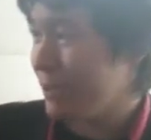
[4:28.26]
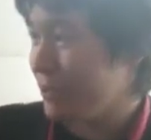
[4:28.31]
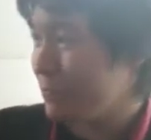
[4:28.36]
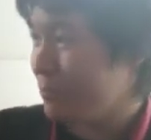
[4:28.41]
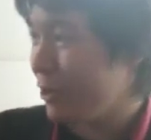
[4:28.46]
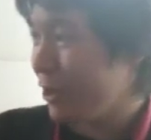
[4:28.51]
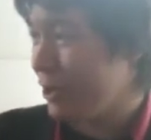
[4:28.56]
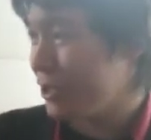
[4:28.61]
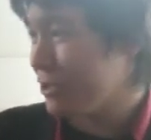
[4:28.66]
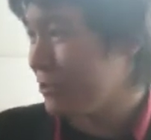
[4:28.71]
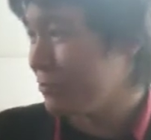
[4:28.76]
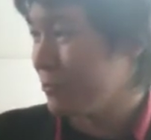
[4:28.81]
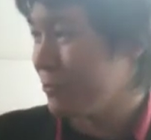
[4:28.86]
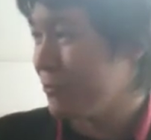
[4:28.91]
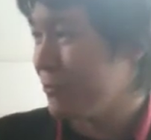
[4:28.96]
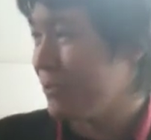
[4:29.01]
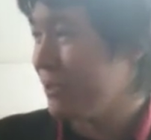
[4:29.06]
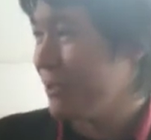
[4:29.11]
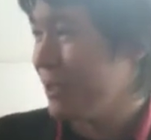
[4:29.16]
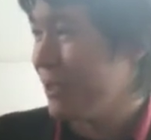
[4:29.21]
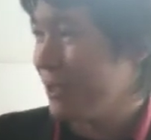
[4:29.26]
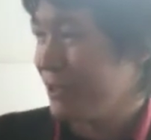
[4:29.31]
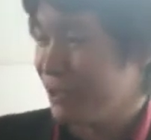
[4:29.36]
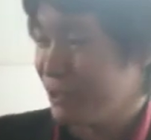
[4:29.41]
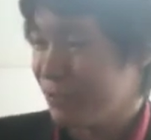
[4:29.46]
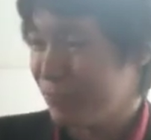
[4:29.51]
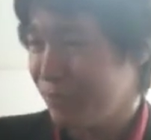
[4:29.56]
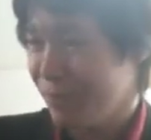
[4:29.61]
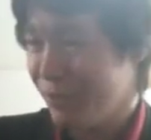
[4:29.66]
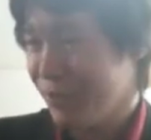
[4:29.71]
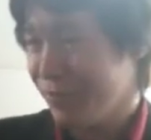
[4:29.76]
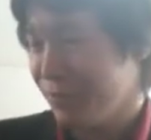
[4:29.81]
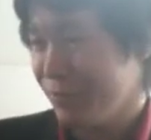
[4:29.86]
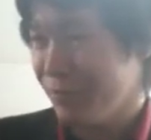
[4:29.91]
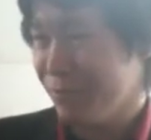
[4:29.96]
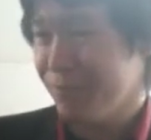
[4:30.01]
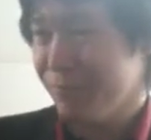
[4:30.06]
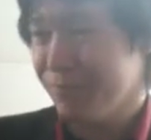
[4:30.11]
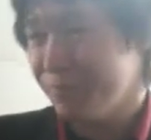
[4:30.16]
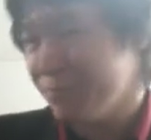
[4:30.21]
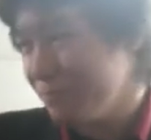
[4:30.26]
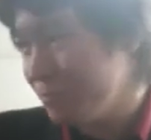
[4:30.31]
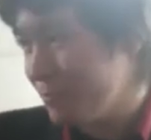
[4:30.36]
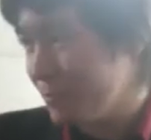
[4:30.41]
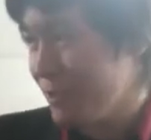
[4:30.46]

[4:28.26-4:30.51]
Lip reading: as possible and just pick from.